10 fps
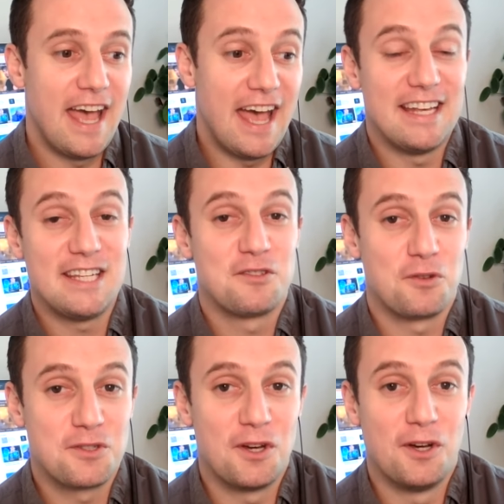And he's
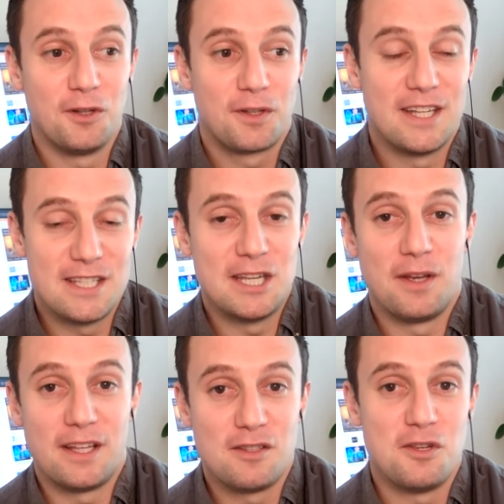also
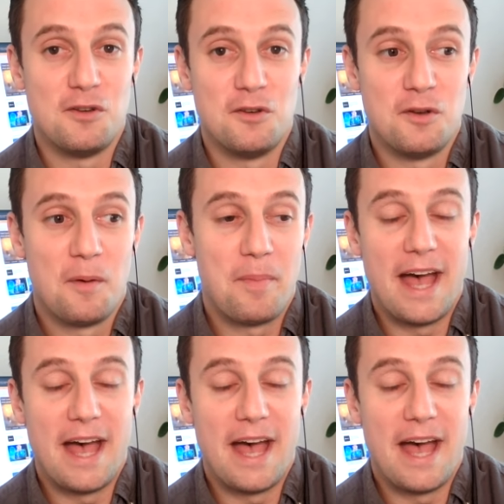continuing to